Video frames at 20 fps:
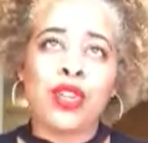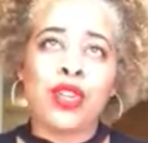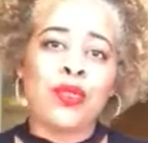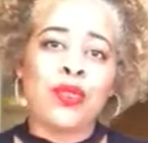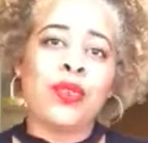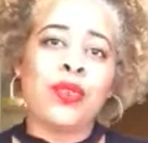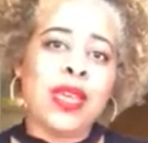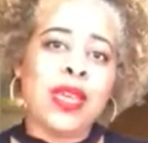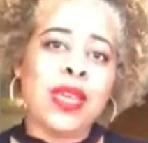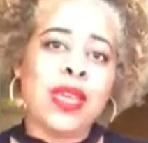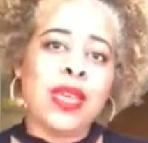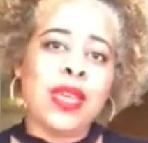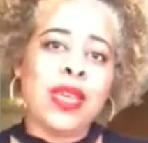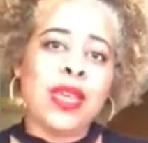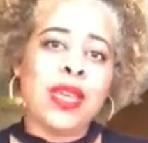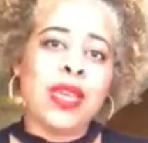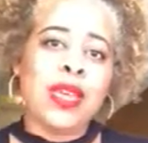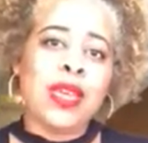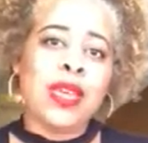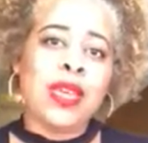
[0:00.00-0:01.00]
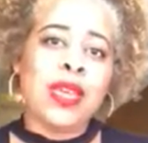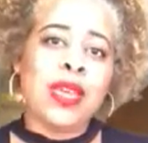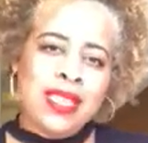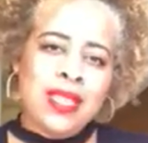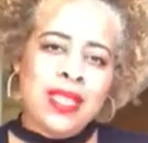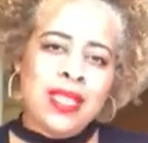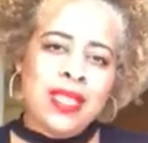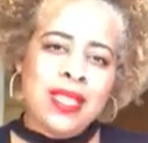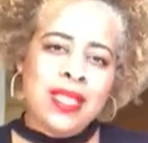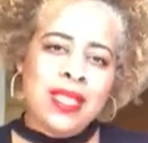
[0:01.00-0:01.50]
that's more consistent
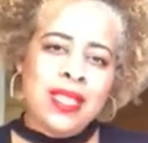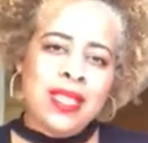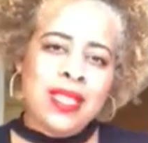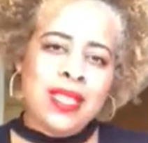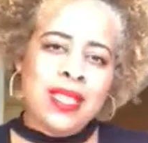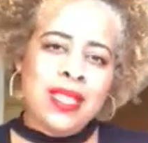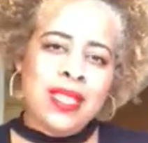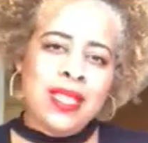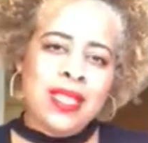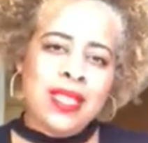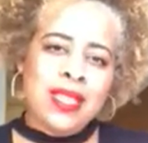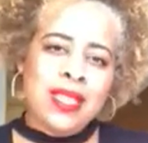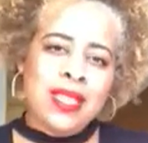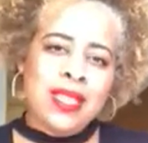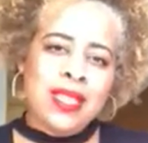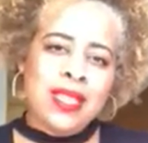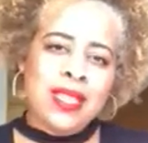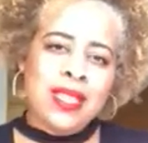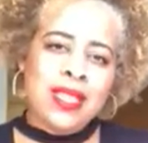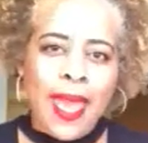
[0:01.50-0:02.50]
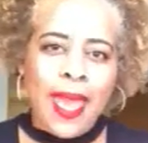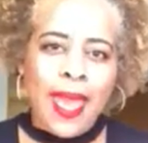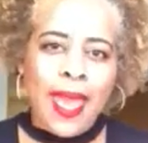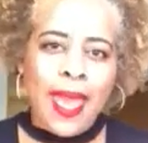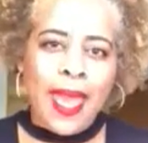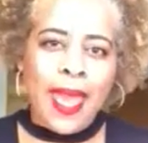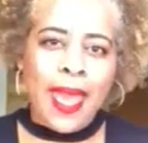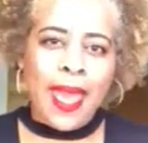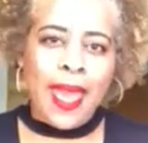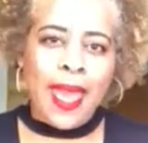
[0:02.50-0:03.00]
than what I have in the
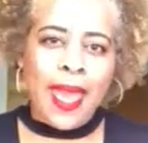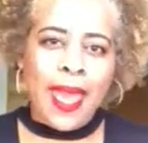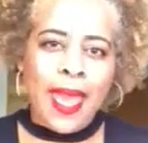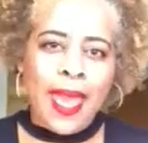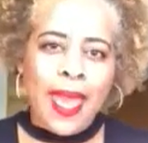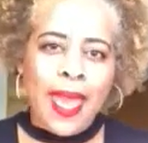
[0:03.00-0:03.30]
past.